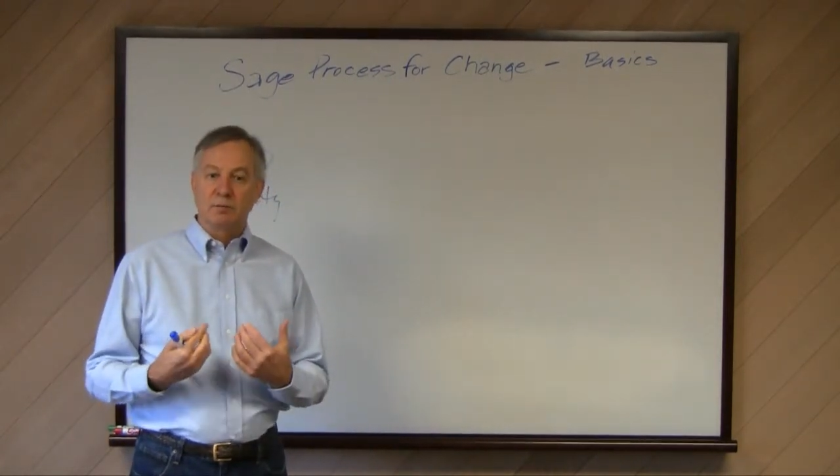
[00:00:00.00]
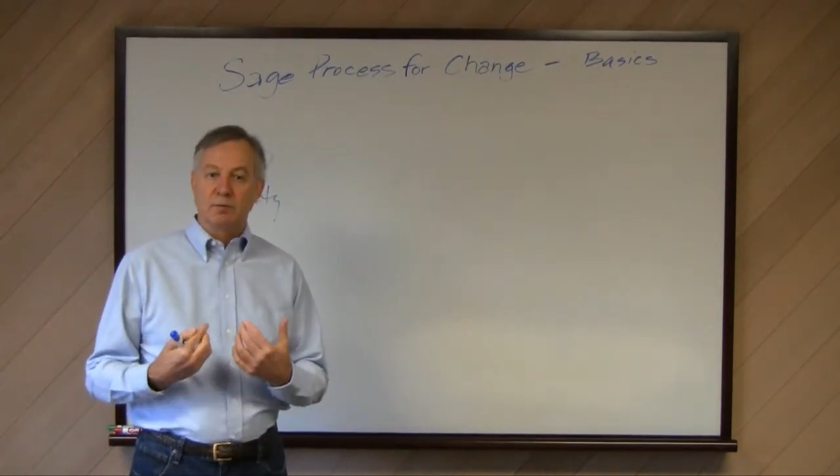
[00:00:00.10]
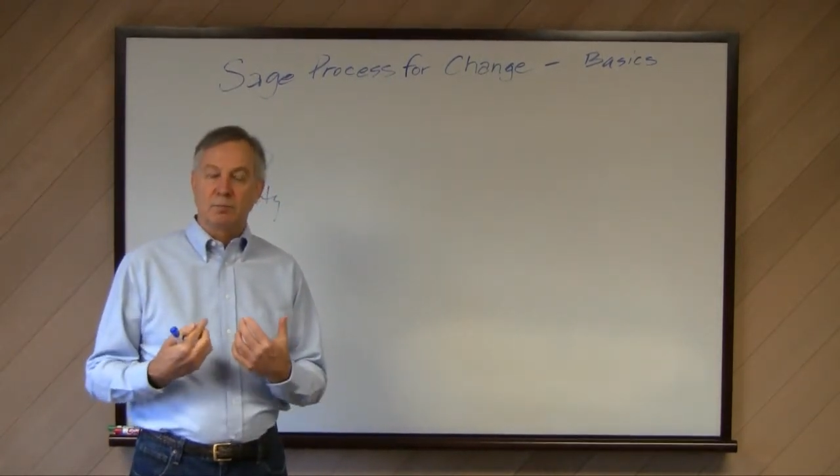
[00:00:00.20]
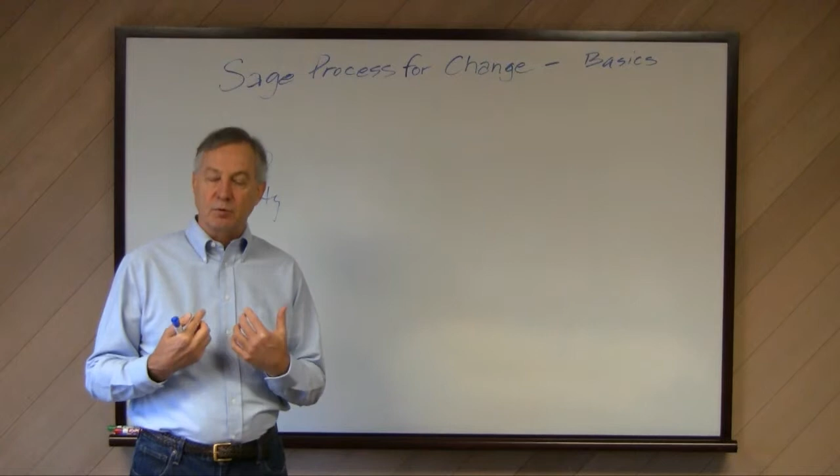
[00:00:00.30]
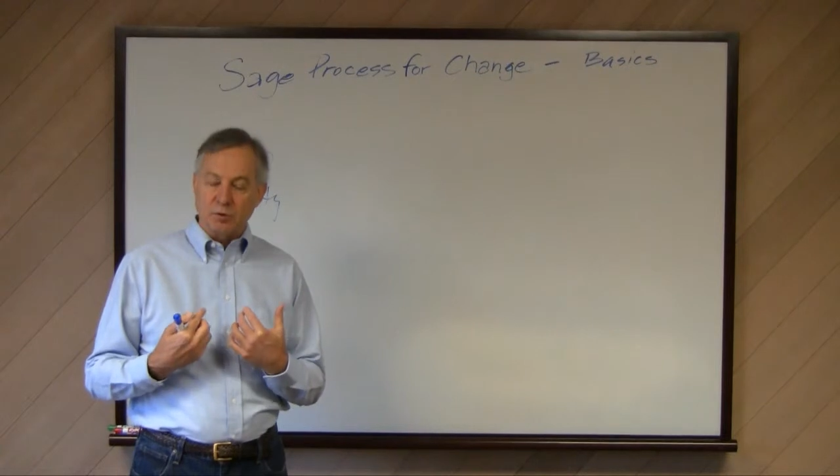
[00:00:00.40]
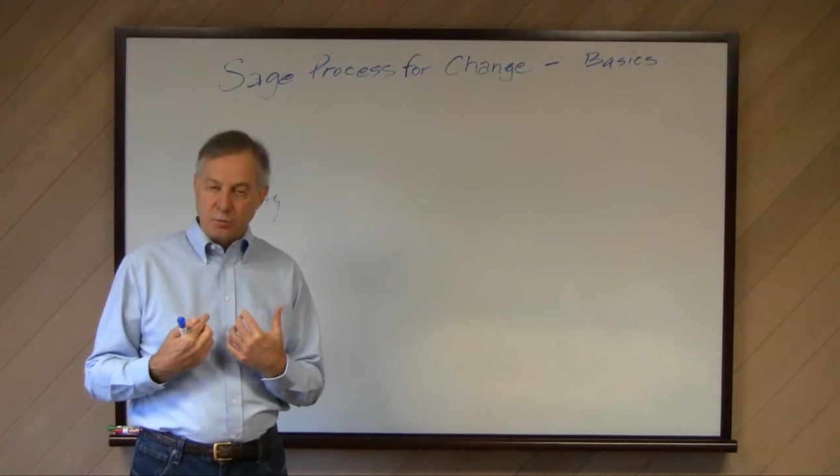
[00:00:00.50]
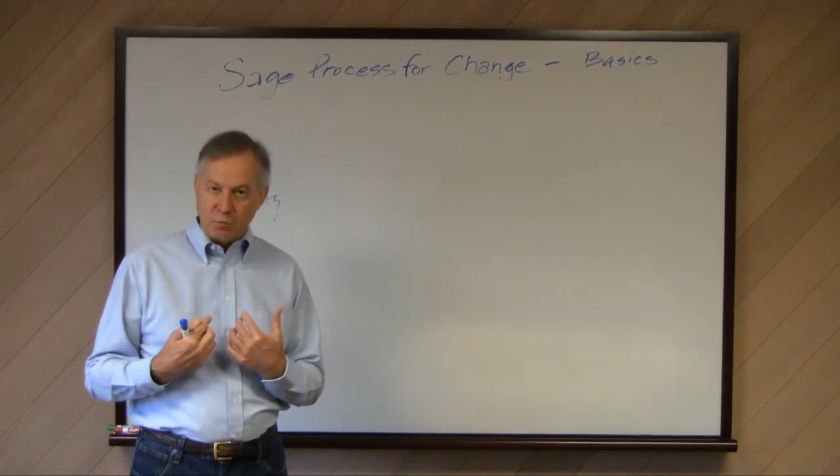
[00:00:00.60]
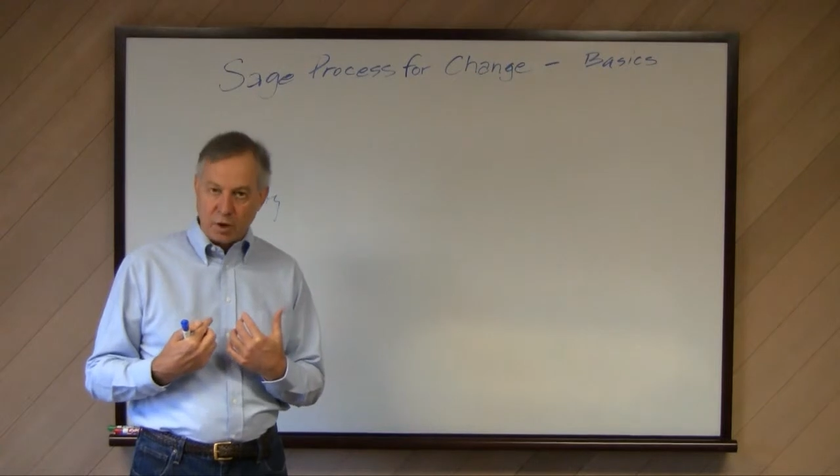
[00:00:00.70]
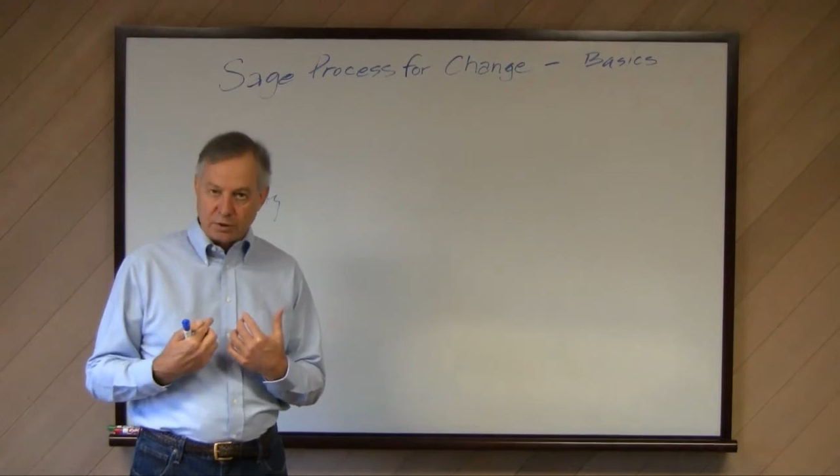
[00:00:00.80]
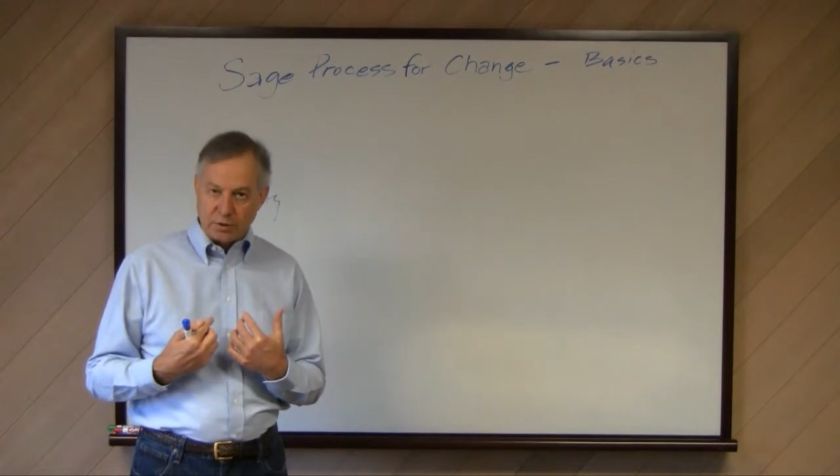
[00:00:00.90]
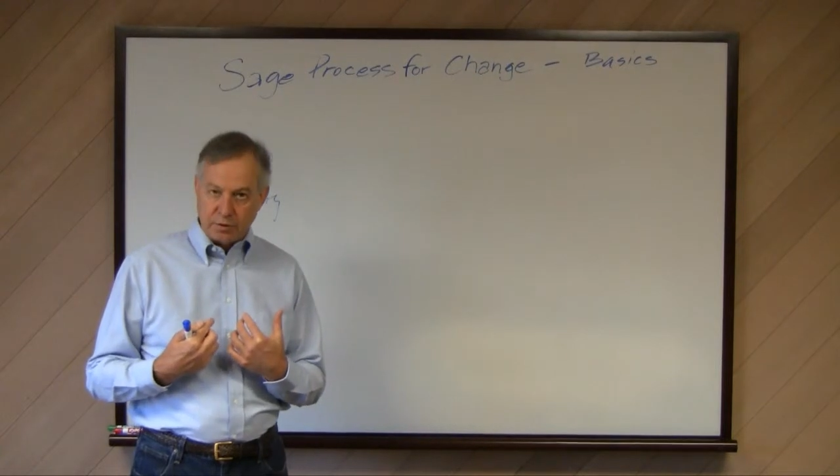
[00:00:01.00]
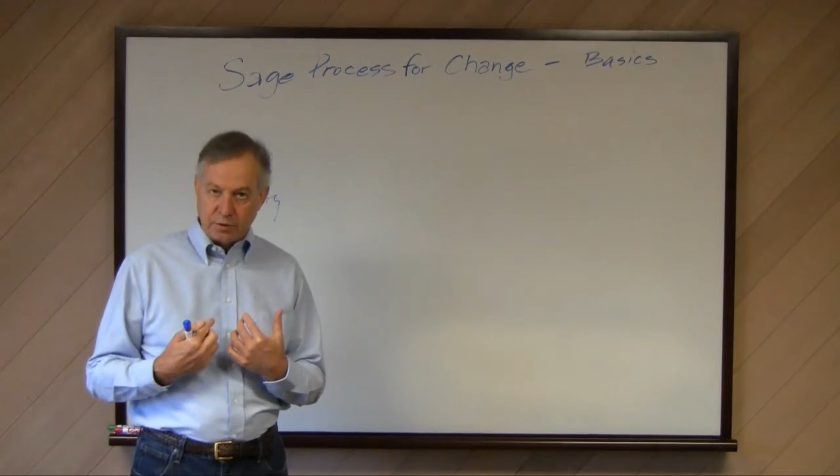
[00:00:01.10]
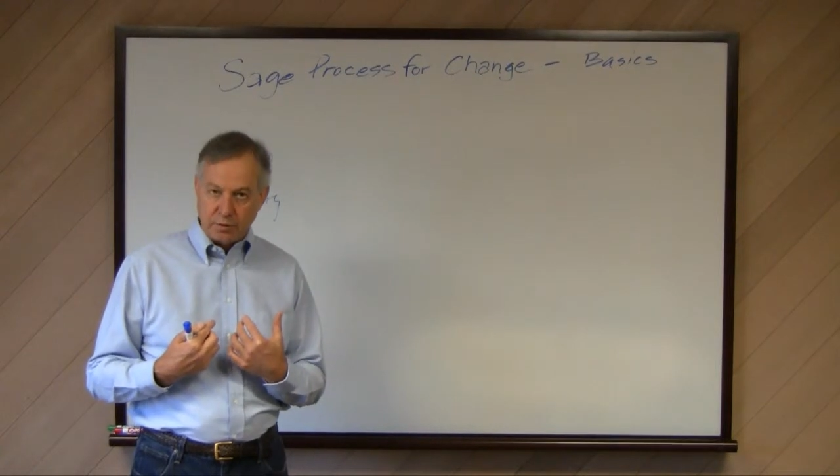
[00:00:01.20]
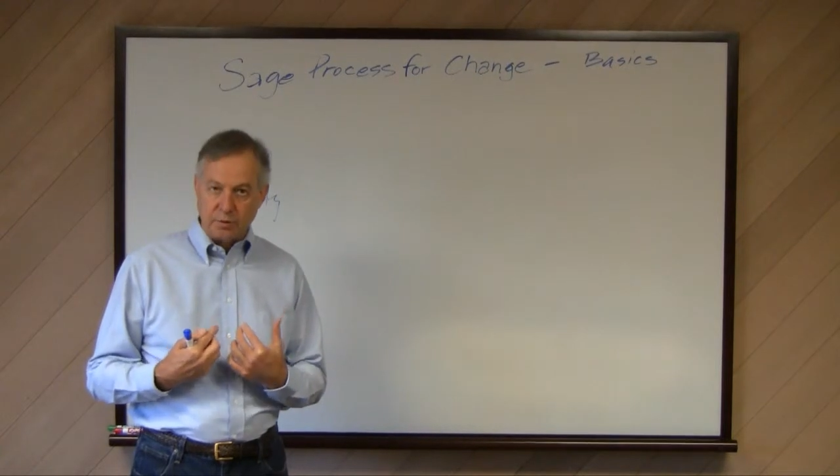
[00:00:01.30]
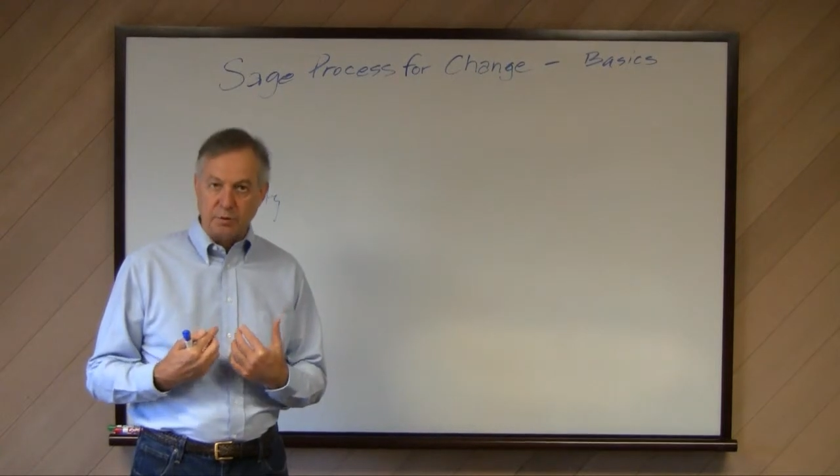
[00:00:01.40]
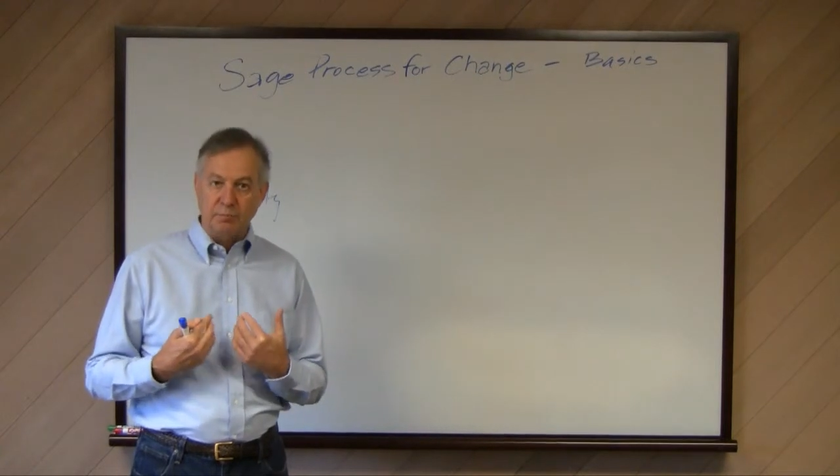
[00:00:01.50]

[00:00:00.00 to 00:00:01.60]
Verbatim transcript: the person wants to do to